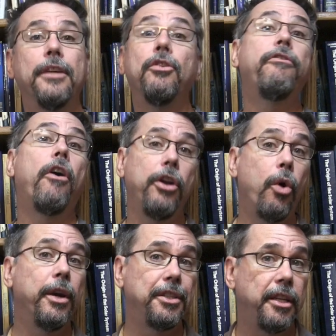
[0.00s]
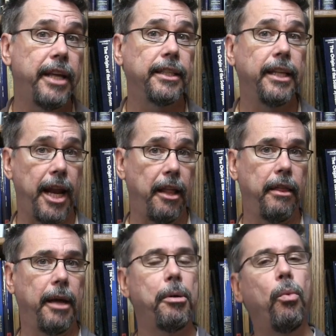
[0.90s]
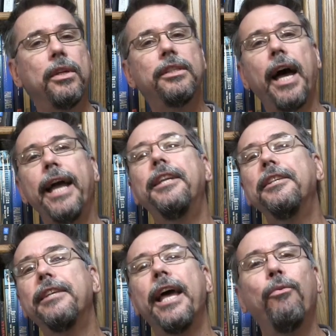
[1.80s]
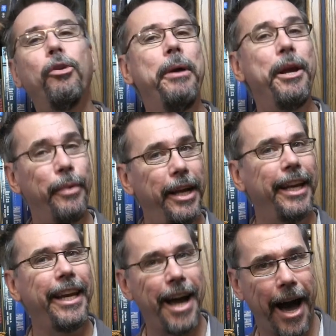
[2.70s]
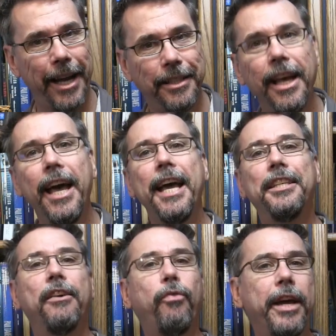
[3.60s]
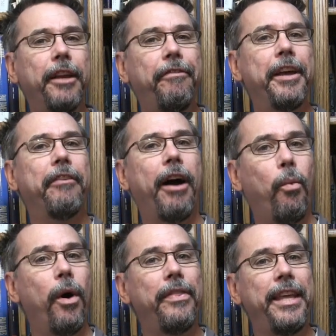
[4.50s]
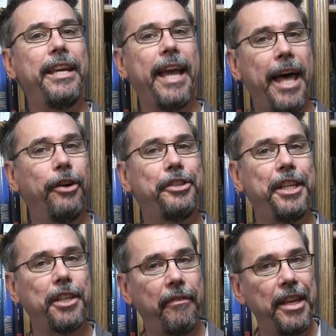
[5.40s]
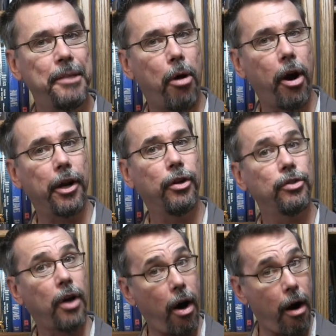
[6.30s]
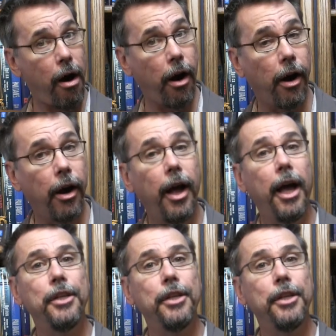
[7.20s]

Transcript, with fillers: Now, so far no one has detected anything, but what scientists say would be really nice is if we could figure out what the energies of these particles are,